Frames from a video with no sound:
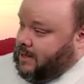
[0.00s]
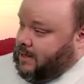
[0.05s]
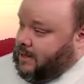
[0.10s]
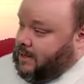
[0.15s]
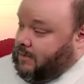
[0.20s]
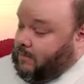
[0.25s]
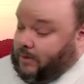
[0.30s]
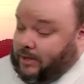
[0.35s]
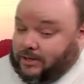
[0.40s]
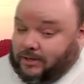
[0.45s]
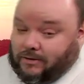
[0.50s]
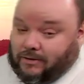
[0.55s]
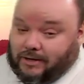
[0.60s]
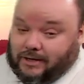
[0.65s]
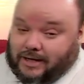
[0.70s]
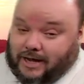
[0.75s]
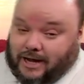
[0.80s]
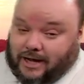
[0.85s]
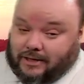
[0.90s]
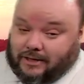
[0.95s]
whether you're
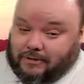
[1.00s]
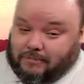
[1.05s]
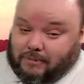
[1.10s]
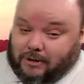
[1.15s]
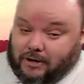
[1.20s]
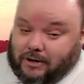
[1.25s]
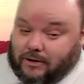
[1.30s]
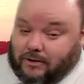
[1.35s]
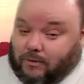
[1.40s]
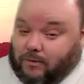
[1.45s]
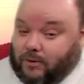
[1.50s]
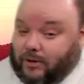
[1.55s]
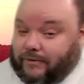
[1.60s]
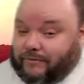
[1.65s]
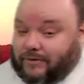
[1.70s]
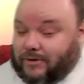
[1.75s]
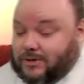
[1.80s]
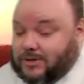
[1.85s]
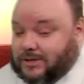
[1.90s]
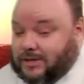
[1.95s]
at Gatlinburg, or
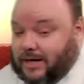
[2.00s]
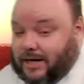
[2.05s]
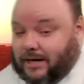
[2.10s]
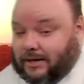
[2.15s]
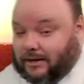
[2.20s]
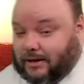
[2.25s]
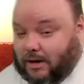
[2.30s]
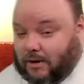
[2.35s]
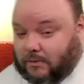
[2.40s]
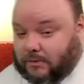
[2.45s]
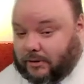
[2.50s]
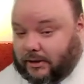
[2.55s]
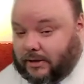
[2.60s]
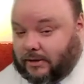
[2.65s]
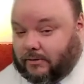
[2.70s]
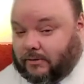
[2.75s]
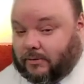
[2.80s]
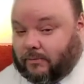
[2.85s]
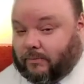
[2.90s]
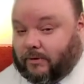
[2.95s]
if you're staying locally
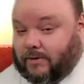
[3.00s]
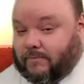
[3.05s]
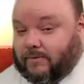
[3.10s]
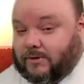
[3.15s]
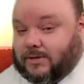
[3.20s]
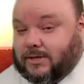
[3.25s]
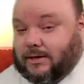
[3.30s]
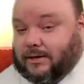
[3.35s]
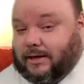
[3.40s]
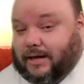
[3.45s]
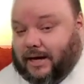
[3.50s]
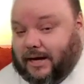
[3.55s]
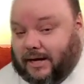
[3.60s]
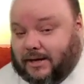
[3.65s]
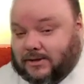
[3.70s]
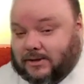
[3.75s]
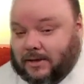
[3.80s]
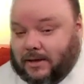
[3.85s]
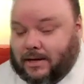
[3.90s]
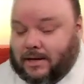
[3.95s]
near the rivers and
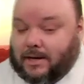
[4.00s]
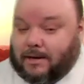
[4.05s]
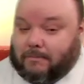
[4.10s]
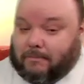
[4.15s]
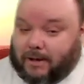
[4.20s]
lakes,